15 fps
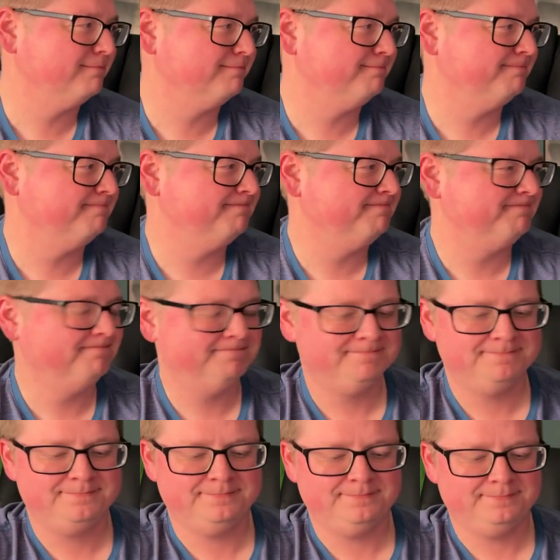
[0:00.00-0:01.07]

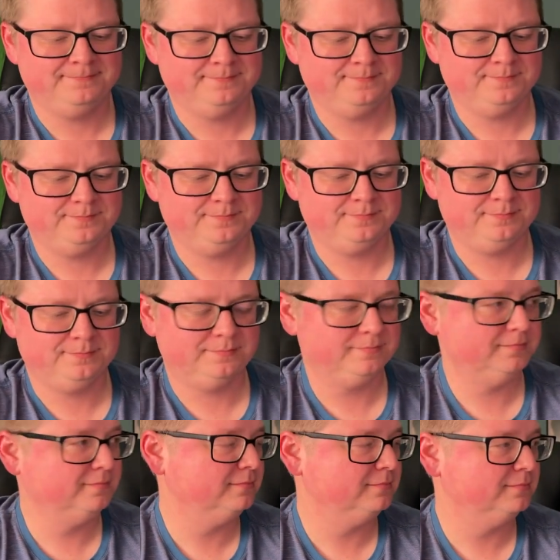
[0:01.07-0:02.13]

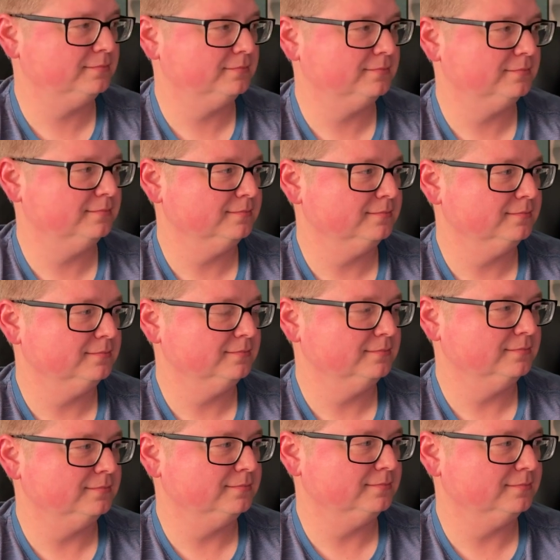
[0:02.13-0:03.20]

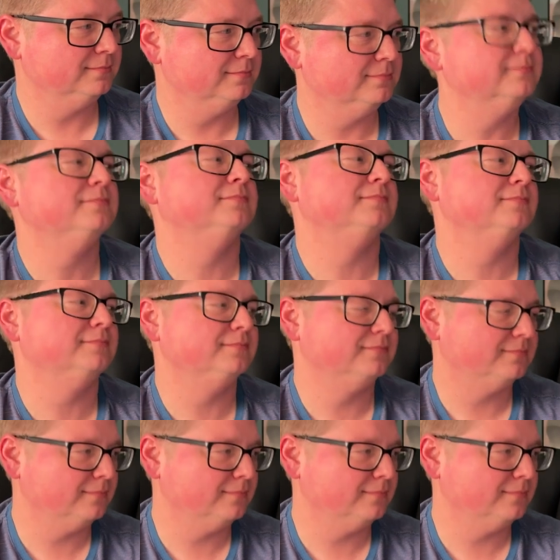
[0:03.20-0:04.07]
(not speaking)